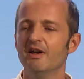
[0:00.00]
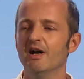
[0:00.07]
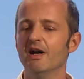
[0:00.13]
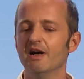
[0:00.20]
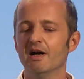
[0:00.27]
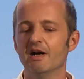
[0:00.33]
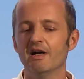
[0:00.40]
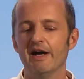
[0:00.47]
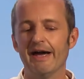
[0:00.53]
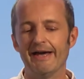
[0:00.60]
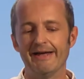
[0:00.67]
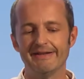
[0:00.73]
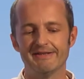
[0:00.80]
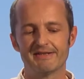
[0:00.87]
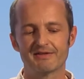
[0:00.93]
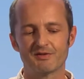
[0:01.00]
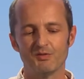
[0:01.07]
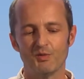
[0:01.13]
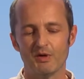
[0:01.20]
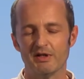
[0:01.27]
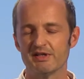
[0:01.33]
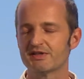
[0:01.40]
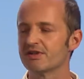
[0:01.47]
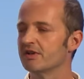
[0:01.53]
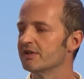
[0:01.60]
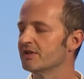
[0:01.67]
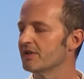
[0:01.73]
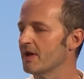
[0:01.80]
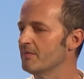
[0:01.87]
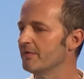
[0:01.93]
Uh, and when I
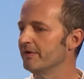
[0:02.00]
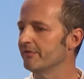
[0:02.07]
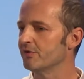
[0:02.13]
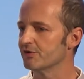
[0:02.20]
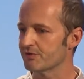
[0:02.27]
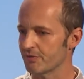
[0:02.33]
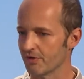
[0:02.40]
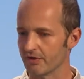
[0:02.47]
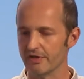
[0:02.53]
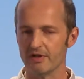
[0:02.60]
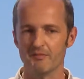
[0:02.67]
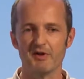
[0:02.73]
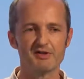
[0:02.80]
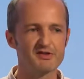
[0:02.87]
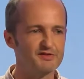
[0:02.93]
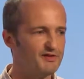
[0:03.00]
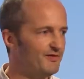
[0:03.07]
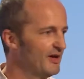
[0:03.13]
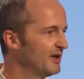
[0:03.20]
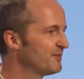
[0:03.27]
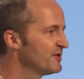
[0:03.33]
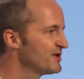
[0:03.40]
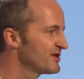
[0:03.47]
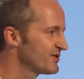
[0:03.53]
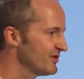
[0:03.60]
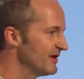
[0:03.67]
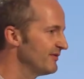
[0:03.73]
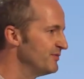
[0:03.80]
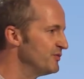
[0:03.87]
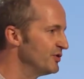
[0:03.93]
started the company, of course, we got in a bunch of developers
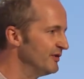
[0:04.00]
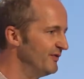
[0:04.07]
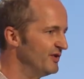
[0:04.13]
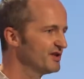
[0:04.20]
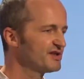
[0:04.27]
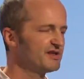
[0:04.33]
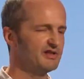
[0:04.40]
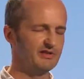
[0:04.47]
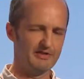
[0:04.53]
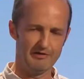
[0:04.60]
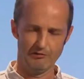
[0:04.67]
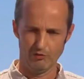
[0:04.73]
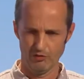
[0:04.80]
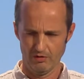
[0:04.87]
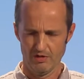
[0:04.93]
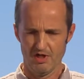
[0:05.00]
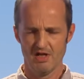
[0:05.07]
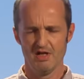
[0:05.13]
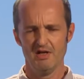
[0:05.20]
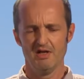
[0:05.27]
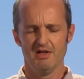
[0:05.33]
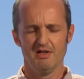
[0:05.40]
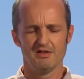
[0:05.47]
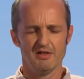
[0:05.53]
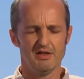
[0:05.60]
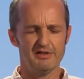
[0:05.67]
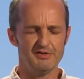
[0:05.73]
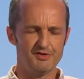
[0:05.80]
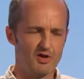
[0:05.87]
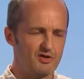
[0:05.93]
straight from university, and they're all
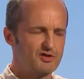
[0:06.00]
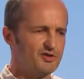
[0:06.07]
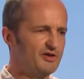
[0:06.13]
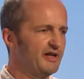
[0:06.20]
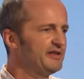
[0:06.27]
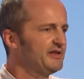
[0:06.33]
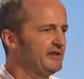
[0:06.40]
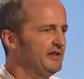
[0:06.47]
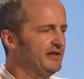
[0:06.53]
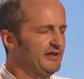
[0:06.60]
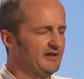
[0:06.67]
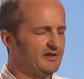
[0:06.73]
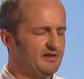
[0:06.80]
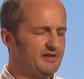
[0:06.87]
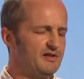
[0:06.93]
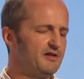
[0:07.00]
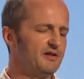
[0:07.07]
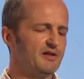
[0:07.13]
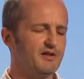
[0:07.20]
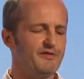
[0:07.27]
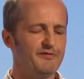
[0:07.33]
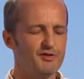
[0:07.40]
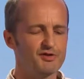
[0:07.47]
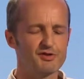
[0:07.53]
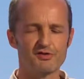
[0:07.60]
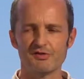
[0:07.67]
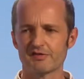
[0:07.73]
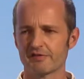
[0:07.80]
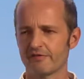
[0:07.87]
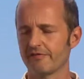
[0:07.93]
indoctrinated in the uh,
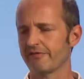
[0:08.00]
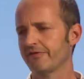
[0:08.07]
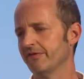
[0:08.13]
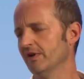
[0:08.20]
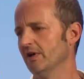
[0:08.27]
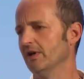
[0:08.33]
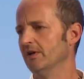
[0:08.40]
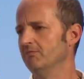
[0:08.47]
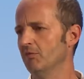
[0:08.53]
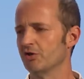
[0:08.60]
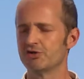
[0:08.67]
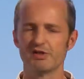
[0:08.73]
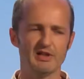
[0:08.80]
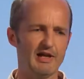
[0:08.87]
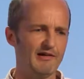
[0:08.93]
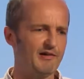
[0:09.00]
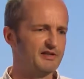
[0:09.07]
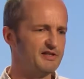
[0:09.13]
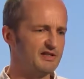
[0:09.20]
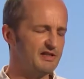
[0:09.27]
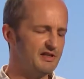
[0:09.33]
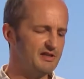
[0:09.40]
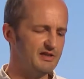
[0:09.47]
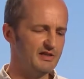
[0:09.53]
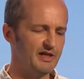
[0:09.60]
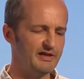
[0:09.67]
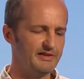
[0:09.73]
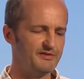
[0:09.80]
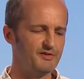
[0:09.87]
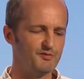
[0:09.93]
virtues of uh, modularity
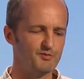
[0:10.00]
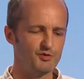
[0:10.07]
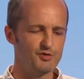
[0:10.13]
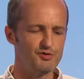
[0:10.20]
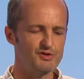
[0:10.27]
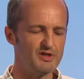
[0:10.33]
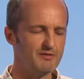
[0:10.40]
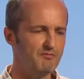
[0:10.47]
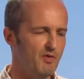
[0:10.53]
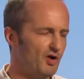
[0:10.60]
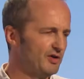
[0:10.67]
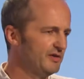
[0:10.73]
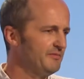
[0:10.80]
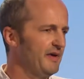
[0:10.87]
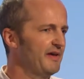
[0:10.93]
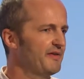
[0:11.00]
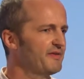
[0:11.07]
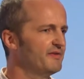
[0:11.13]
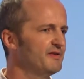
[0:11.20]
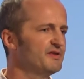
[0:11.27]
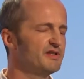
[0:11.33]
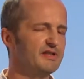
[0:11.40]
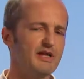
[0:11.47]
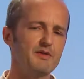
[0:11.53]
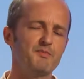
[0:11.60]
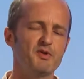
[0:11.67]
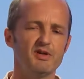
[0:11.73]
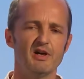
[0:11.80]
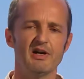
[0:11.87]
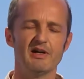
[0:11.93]
and using modern methods and
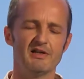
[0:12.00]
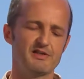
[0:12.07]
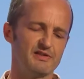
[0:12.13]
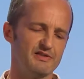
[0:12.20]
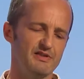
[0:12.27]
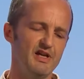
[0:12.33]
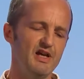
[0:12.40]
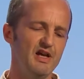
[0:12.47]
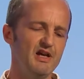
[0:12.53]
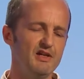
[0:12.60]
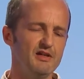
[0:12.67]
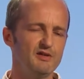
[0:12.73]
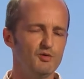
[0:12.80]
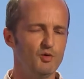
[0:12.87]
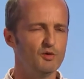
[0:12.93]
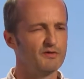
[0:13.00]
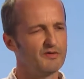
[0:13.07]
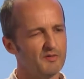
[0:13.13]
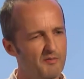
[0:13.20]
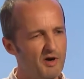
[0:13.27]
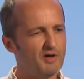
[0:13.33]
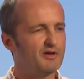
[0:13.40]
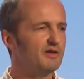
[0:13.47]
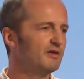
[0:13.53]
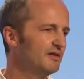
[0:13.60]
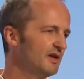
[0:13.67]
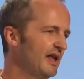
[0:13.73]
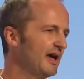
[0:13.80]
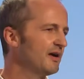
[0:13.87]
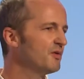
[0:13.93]
APIs. And you know, all of the modern
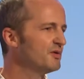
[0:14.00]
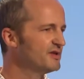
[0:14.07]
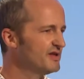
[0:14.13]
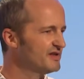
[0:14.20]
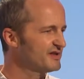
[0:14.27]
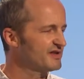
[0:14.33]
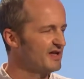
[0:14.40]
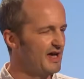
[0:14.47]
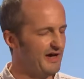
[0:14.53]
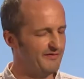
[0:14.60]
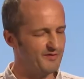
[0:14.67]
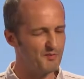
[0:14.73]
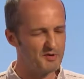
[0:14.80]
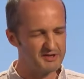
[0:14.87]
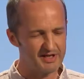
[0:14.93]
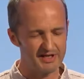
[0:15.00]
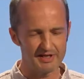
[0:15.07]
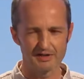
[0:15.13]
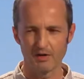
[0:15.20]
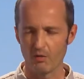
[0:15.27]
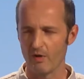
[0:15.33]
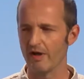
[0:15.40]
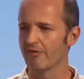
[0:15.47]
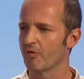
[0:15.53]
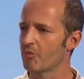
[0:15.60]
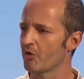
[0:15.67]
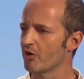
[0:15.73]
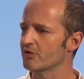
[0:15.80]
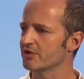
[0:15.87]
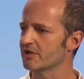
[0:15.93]
languages have a particular way of
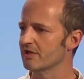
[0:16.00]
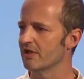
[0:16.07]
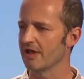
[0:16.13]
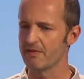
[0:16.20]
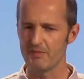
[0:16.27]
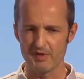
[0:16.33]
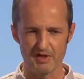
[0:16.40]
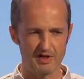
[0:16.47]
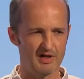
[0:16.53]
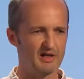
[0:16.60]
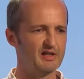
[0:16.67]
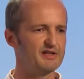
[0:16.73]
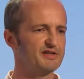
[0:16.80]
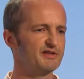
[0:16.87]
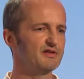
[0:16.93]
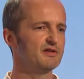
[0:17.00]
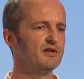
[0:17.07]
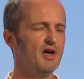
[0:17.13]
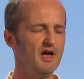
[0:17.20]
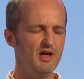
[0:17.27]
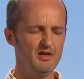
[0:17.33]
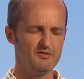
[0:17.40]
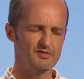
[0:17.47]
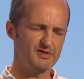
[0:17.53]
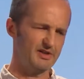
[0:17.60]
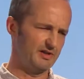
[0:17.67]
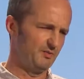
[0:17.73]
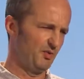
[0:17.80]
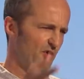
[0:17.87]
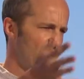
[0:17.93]
approaching APIs. That you
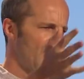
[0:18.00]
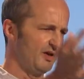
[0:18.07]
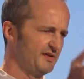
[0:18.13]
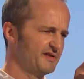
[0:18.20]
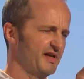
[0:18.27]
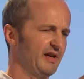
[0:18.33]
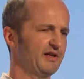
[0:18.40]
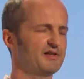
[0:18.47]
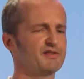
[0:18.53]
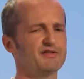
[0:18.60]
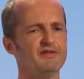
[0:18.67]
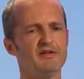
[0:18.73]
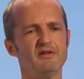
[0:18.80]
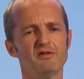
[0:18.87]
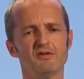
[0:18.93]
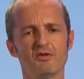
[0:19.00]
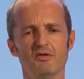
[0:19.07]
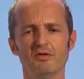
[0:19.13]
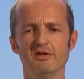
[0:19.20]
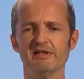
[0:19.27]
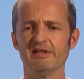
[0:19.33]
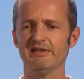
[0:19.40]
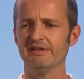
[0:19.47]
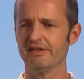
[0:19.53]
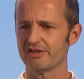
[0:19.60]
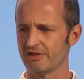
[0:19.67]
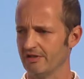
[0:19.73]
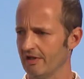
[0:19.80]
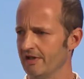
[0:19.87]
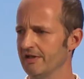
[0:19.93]
set up a context and then you call the
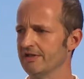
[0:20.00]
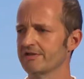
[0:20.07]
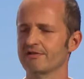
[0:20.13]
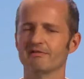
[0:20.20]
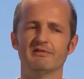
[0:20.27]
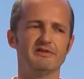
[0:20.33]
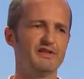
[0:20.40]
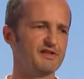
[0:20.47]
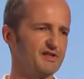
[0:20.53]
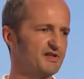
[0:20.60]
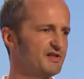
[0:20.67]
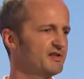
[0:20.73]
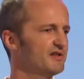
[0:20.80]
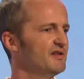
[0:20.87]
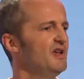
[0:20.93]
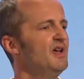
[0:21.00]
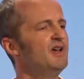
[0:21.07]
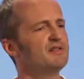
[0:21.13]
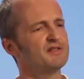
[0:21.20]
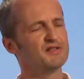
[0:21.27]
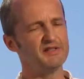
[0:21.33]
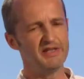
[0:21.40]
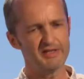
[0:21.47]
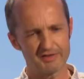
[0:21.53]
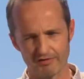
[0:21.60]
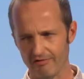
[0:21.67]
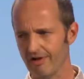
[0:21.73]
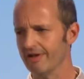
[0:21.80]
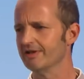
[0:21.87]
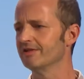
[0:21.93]
initializer and there's, a, there's an
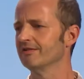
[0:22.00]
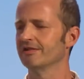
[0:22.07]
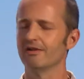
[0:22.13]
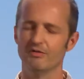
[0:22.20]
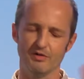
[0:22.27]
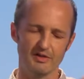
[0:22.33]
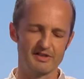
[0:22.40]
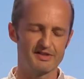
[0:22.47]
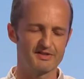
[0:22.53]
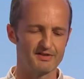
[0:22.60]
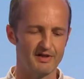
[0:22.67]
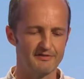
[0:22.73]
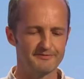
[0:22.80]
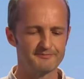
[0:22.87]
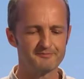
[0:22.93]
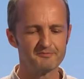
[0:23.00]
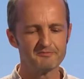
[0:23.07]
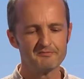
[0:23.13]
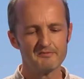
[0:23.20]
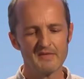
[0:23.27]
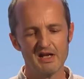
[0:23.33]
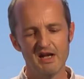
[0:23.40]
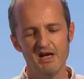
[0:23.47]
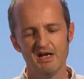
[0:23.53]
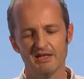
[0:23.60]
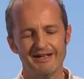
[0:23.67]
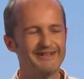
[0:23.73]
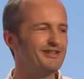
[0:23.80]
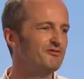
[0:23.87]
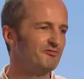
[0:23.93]
iterator, you know, all this stuff.
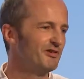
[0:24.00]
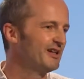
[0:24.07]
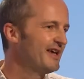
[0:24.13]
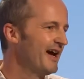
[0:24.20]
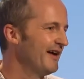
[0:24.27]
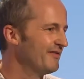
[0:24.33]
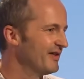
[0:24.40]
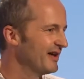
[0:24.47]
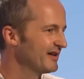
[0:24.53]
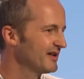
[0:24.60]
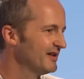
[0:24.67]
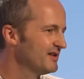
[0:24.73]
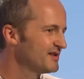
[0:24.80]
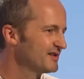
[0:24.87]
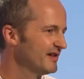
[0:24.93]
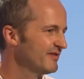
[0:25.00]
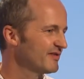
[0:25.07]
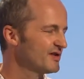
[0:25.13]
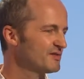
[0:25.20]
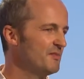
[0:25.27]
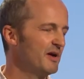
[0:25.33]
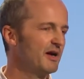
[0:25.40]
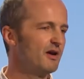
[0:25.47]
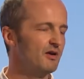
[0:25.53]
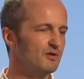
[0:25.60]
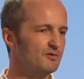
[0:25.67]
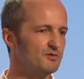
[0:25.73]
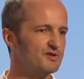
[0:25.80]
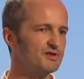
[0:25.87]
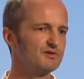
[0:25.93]
And I didn't really have that kind of stuff because my
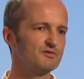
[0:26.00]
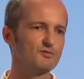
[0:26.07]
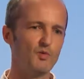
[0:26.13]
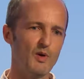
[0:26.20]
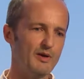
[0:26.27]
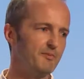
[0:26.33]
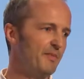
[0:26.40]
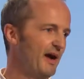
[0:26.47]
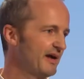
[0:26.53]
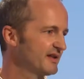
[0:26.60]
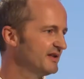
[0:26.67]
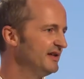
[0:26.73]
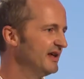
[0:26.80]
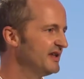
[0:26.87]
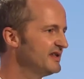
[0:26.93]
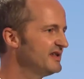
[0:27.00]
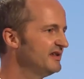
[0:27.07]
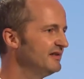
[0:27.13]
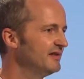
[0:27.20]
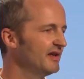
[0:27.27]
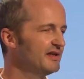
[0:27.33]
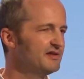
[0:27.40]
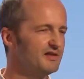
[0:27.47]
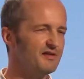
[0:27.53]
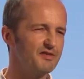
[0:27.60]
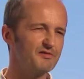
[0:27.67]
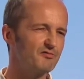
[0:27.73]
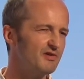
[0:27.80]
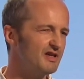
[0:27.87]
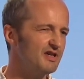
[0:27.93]
code was, went back to
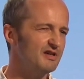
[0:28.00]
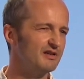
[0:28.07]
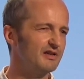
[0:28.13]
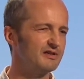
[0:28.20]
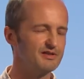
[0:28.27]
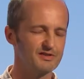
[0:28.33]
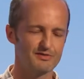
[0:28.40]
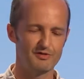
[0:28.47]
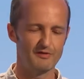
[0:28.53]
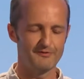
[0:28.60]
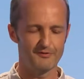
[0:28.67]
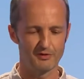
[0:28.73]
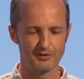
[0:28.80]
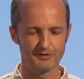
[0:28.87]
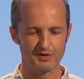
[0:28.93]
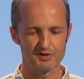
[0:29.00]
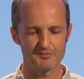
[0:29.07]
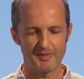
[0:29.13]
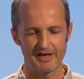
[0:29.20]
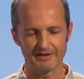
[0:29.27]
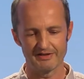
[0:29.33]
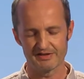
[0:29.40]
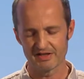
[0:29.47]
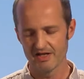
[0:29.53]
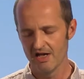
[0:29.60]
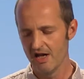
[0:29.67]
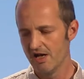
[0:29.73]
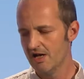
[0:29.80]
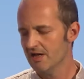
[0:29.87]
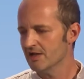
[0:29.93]
1993 and it's, you know, followed those patterns.
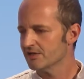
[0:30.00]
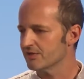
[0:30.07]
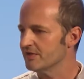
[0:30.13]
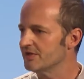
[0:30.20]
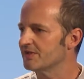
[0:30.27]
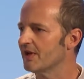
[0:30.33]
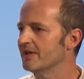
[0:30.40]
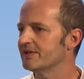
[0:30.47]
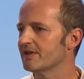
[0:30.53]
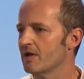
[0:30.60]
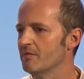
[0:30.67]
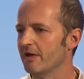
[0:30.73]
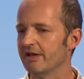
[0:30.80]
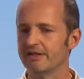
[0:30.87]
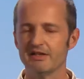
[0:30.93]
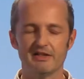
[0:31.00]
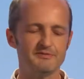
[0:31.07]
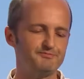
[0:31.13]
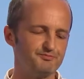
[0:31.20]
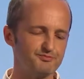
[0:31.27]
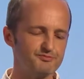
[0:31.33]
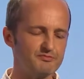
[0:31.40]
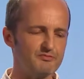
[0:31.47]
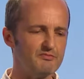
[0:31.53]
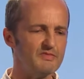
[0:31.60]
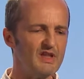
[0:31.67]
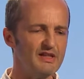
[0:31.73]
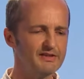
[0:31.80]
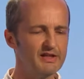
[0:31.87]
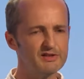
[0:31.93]
So these guys come in and
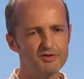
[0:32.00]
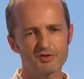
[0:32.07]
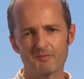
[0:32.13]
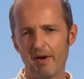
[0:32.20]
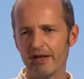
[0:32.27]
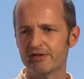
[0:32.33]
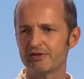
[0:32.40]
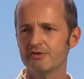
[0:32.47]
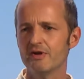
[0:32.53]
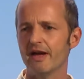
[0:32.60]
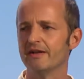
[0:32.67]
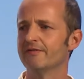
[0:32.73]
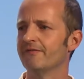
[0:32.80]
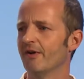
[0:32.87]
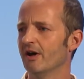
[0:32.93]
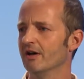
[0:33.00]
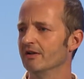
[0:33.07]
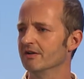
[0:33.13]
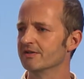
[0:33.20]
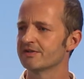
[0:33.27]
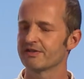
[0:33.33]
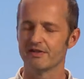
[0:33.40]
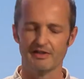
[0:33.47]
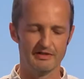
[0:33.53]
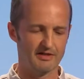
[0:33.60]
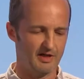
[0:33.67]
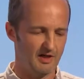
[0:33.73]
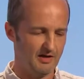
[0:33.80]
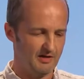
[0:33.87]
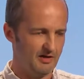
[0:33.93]
they took my two header files and
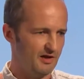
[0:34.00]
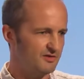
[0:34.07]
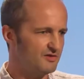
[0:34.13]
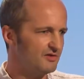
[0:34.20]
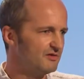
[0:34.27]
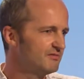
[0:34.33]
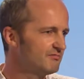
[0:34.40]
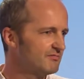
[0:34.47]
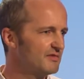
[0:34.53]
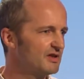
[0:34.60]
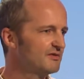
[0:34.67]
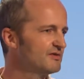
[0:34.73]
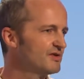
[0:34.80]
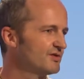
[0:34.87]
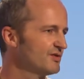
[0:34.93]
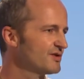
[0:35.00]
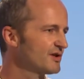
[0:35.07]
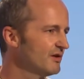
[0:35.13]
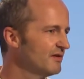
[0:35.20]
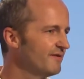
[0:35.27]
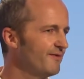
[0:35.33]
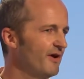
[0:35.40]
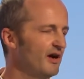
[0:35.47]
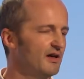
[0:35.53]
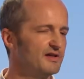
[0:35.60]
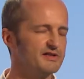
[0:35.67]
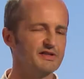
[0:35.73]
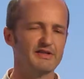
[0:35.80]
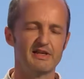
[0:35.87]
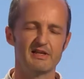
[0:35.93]
100 source code
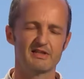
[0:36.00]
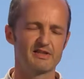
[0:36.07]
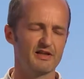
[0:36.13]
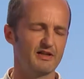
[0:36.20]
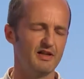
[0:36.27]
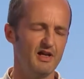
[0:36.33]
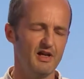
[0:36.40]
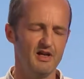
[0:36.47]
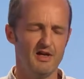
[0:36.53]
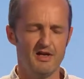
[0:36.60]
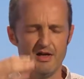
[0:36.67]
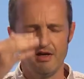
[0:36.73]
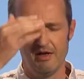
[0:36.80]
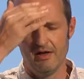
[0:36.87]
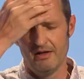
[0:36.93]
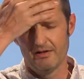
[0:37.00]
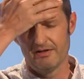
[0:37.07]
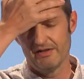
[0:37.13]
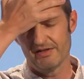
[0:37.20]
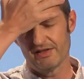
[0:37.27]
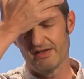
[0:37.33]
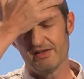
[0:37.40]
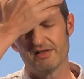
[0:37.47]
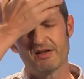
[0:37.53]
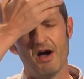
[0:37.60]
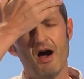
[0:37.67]
files, and they said, this is